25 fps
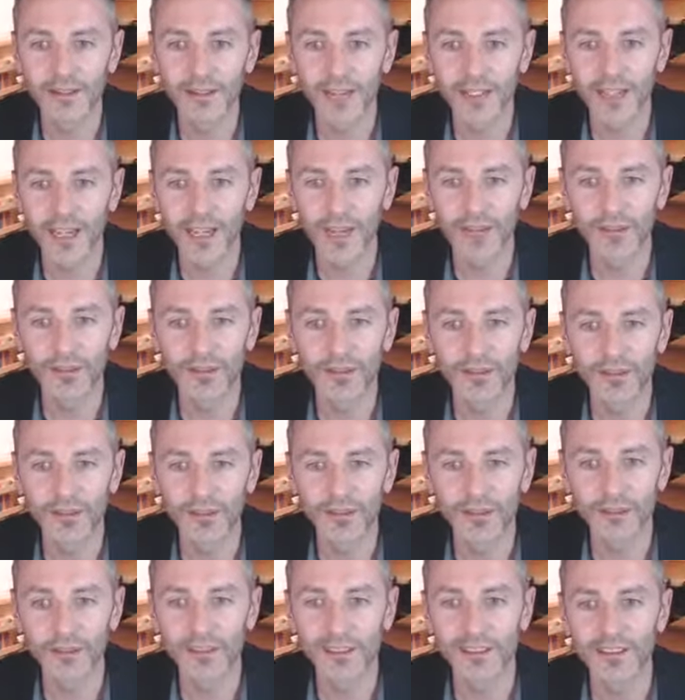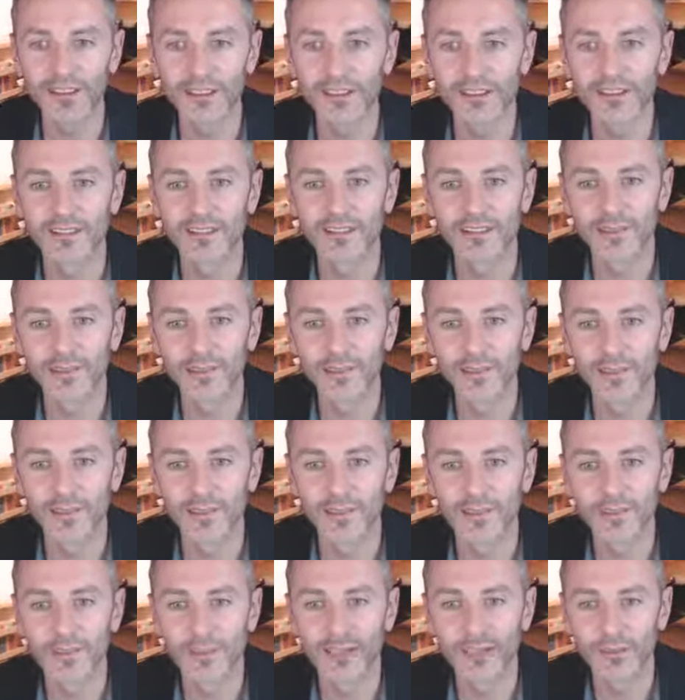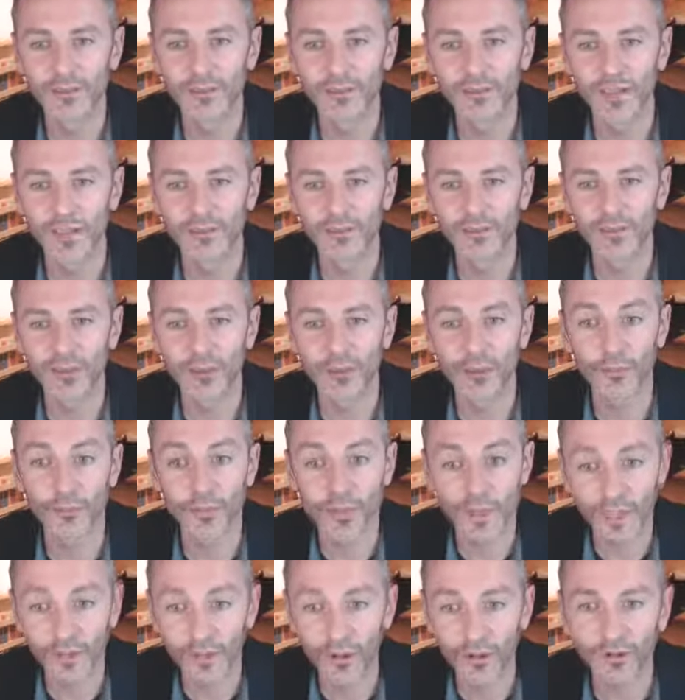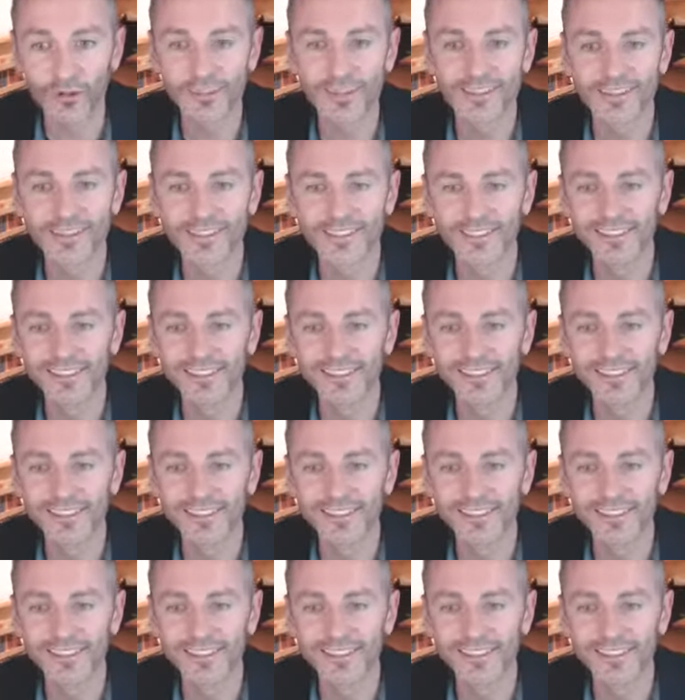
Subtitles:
Karen, Louise, thanks for your comments. Hi, Lauren.